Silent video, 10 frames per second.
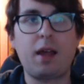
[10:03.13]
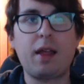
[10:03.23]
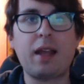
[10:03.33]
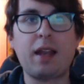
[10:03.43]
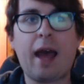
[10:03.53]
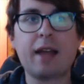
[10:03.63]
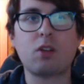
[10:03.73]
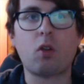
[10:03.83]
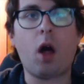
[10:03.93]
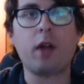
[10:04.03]
it adds a
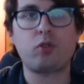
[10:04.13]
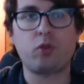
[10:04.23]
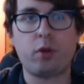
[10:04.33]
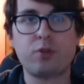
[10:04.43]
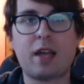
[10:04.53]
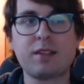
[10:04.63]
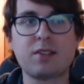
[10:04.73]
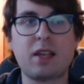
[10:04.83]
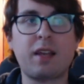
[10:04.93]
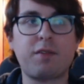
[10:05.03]
lot to those decks.
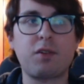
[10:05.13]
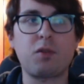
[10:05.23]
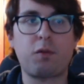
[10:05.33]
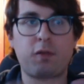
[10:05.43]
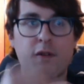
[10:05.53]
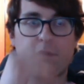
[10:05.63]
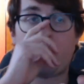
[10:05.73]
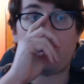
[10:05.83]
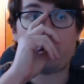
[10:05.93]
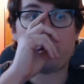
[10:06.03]
And if you've
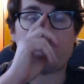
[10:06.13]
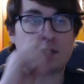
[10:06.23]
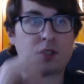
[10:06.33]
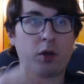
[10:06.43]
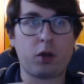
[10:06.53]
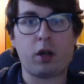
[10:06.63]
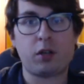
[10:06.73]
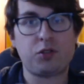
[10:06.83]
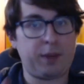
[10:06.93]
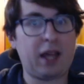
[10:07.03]
followed what's going on
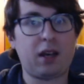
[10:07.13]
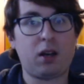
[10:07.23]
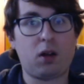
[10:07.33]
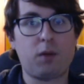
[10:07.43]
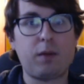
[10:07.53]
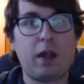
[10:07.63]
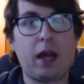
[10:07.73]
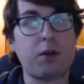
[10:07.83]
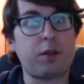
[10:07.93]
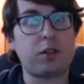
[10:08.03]
in Japan at all,
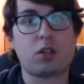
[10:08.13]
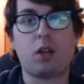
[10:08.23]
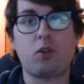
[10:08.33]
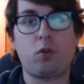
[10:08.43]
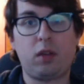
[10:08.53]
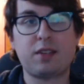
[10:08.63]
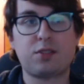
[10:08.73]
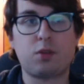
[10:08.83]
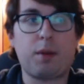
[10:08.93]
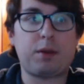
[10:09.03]
I know they just got a new list,
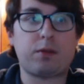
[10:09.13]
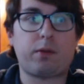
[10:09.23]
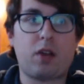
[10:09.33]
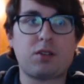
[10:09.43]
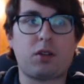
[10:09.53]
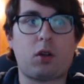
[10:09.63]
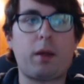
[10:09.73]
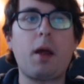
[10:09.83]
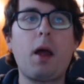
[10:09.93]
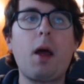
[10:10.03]
so maybe this will change a little
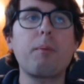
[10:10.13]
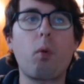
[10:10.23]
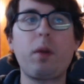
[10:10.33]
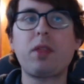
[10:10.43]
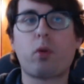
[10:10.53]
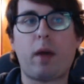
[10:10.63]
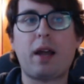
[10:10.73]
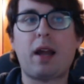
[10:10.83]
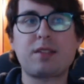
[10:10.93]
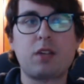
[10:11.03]
bit. But with the
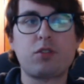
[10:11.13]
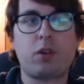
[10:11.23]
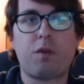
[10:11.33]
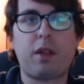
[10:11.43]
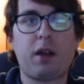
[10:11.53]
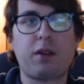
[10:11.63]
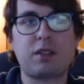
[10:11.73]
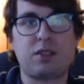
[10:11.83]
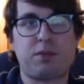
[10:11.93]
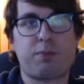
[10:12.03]
Red Eyes engine over there,
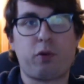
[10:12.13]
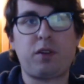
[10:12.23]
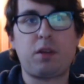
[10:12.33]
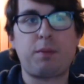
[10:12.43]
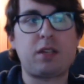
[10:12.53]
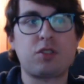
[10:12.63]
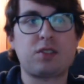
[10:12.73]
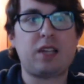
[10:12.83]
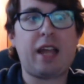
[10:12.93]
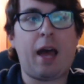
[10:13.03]
this has proven to be
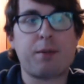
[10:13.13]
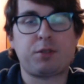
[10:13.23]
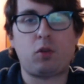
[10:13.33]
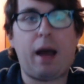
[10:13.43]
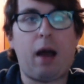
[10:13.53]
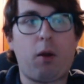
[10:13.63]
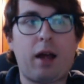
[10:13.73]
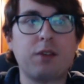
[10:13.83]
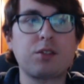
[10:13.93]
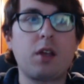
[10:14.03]
just an absolute
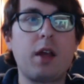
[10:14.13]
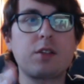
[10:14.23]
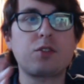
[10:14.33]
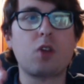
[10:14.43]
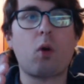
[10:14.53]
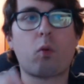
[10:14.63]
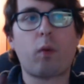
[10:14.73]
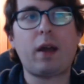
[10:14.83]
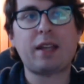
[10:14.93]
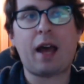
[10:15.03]
powerhouse. So
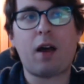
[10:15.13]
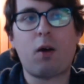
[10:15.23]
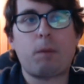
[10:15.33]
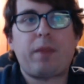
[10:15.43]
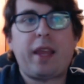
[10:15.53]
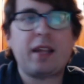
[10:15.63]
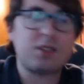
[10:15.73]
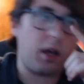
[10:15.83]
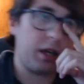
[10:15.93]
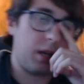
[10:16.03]
right now, it's
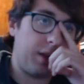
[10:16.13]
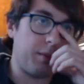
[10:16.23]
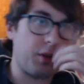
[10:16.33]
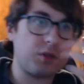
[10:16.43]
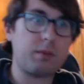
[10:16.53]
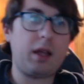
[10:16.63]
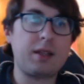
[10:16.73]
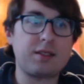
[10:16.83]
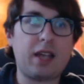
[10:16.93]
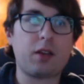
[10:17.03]
not going to be the most
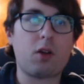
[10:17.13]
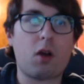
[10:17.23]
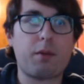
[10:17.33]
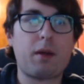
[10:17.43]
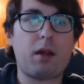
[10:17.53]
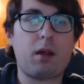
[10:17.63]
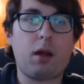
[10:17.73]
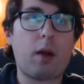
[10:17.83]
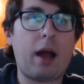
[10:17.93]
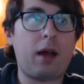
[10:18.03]
insane card
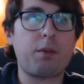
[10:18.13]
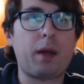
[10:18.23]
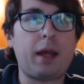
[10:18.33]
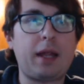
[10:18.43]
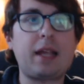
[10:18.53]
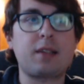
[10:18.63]
around, but it